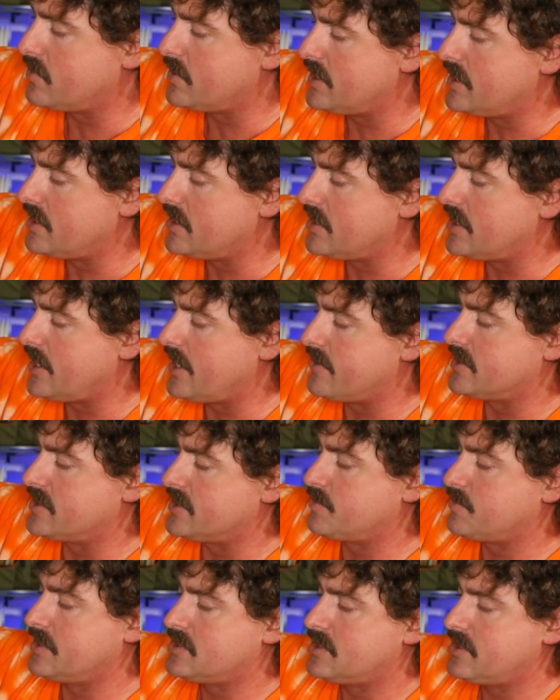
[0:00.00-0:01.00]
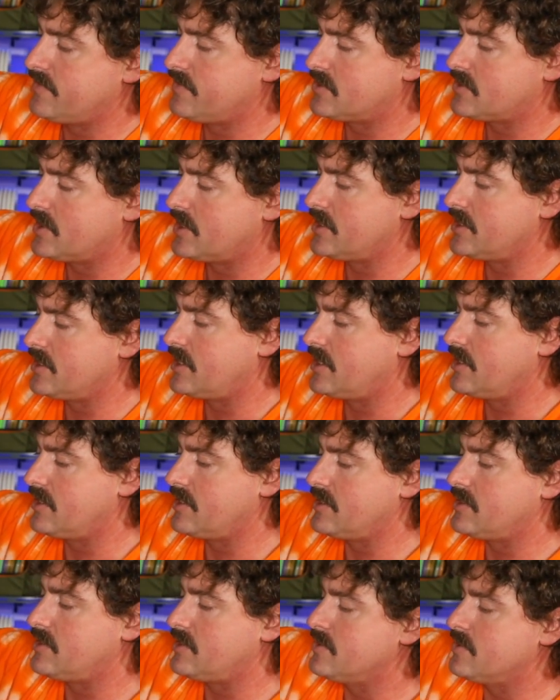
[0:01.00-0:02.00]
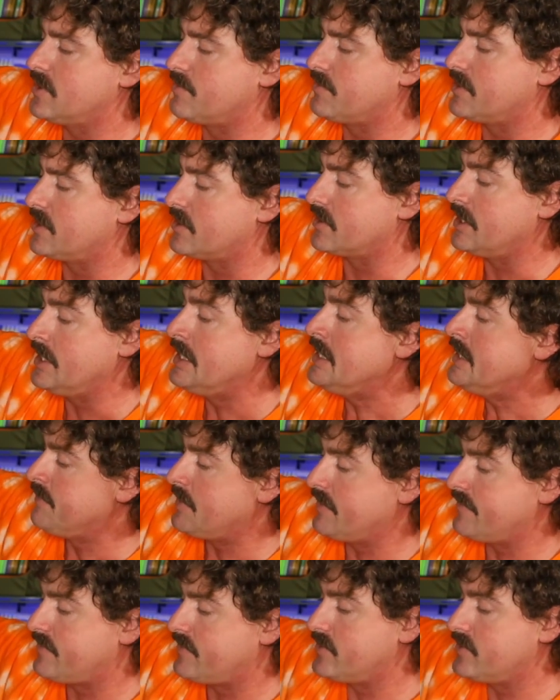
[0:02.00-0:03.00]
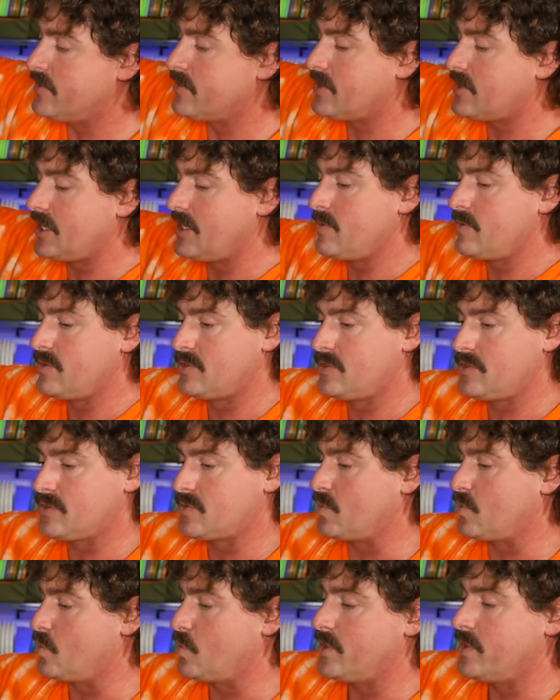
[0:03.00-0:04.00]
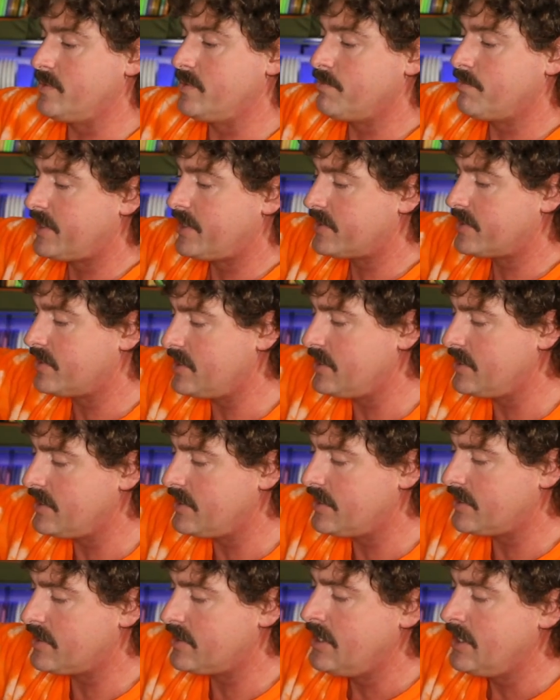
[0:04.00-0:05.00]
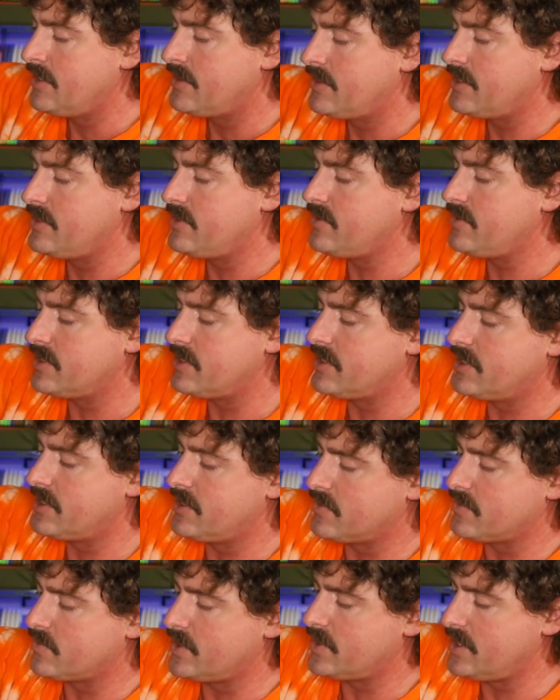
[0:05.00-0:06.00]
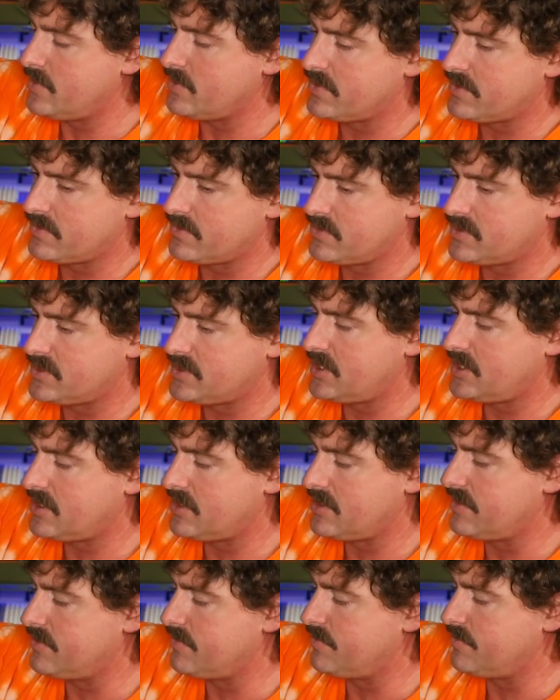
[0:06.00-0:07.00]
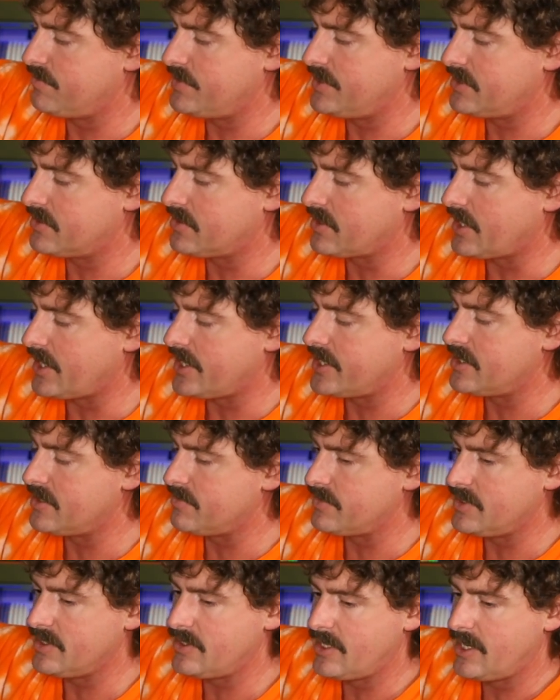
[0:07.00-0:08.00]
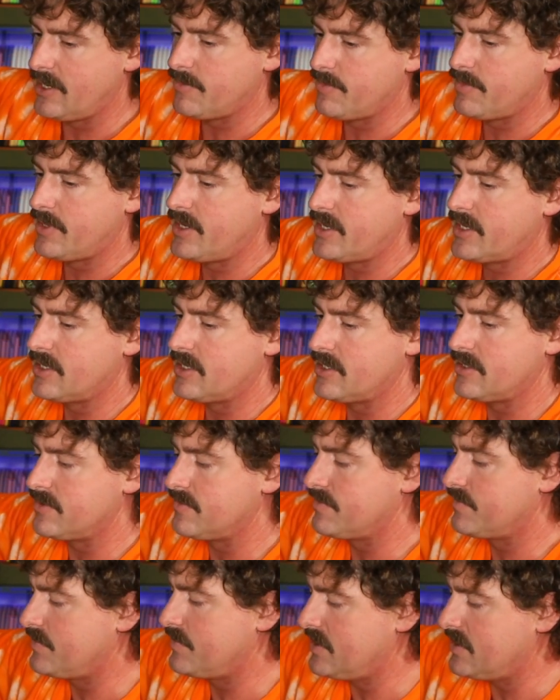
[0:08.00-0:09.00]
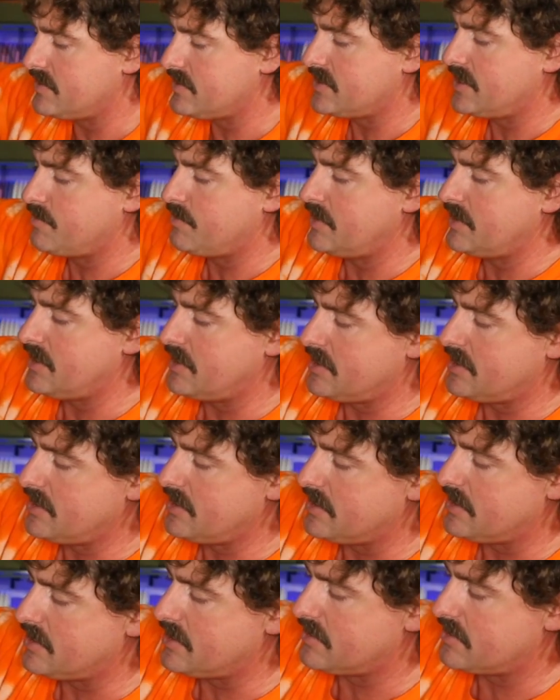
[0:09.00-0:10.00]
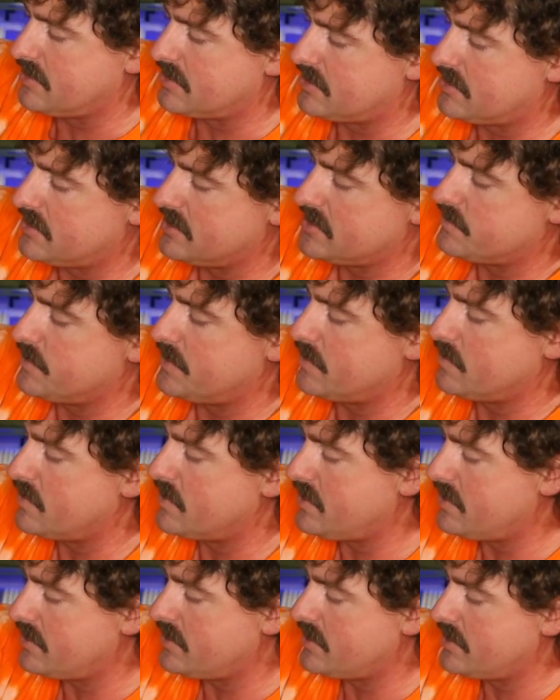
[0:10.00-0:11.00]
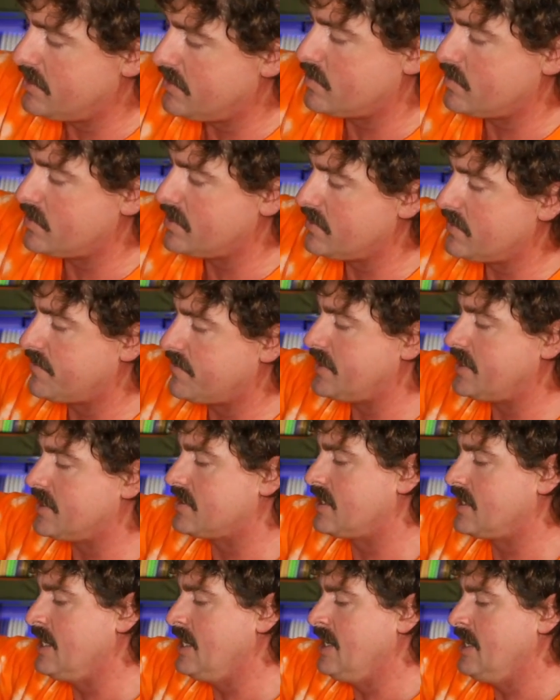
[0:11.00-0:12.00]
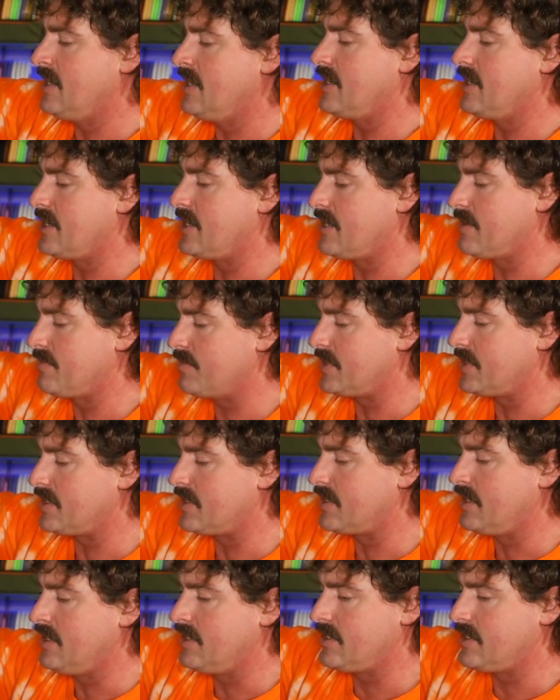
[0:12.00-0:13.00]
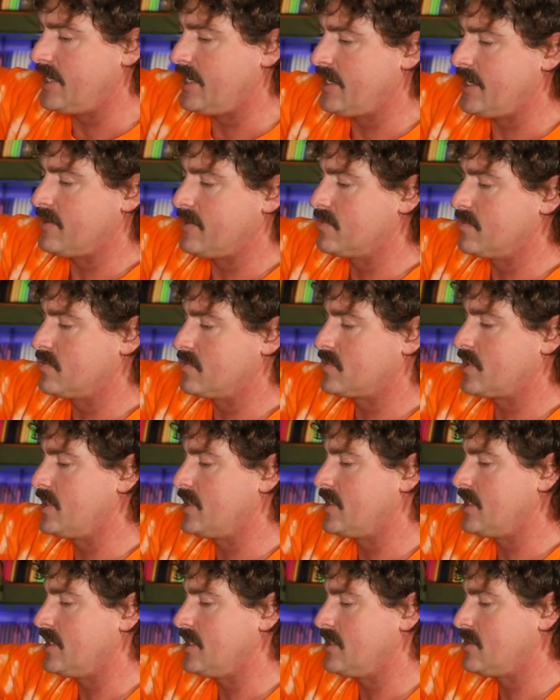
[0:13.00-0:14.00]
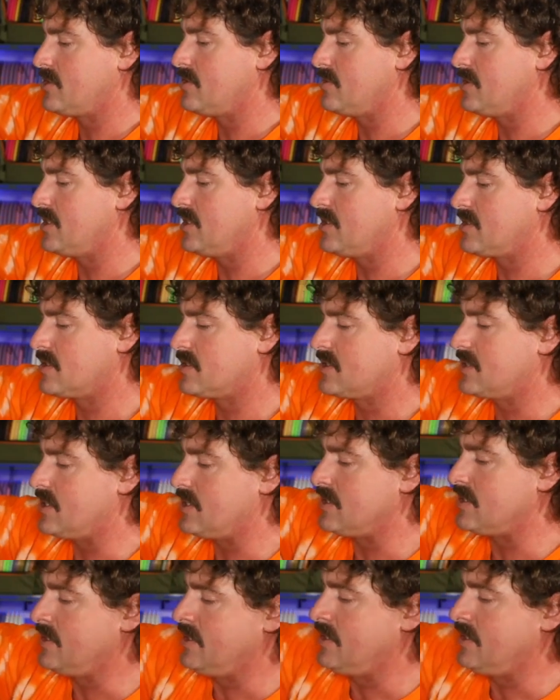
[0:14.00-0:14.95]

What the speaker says: in and out, especially if you're trying to carry two up there. If you're okay with just one putter in there, then you can get away with sticking a bigger item in that pocket and zipping it in there. Like there's my wallet, it will fit, but now trying to get two discs in,